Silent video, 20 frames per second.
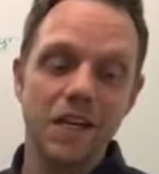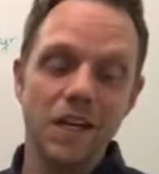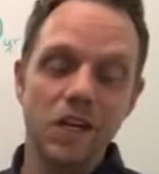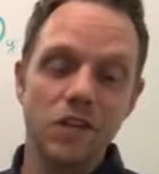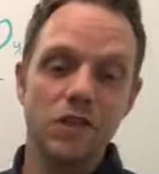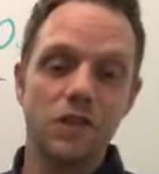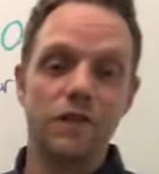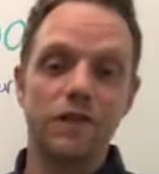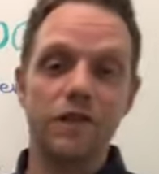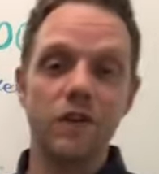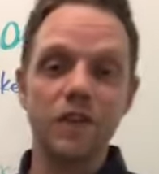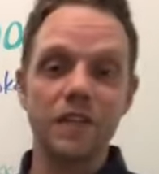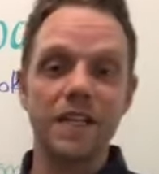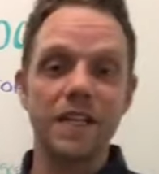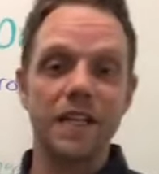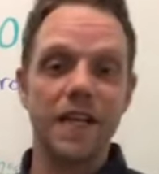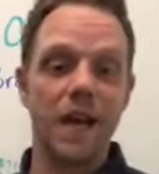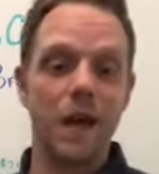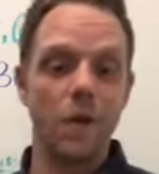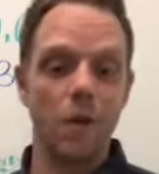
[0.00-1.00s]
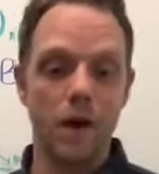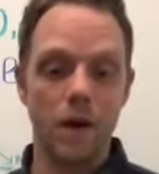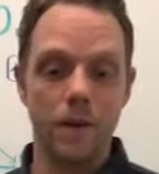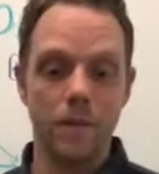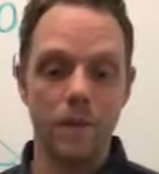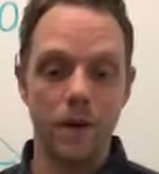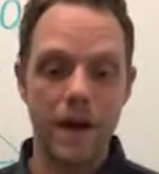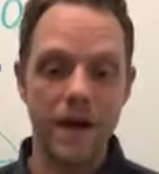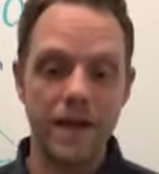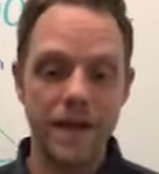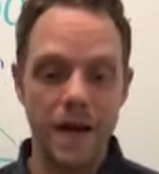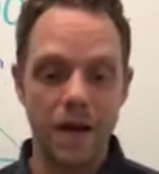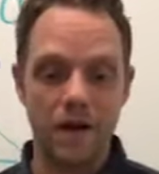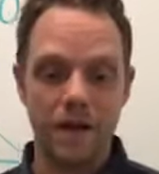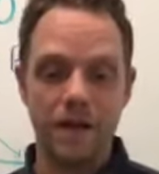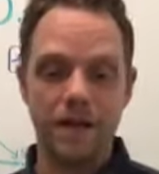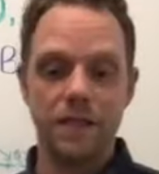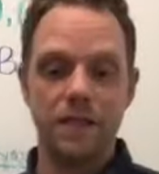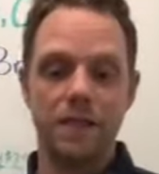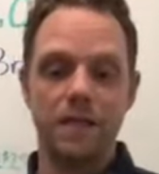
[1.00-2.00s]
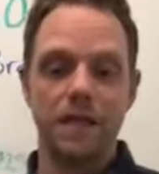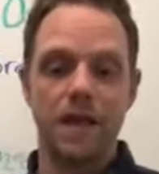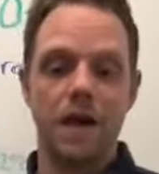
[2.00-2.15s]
So the first thing that I want to break down is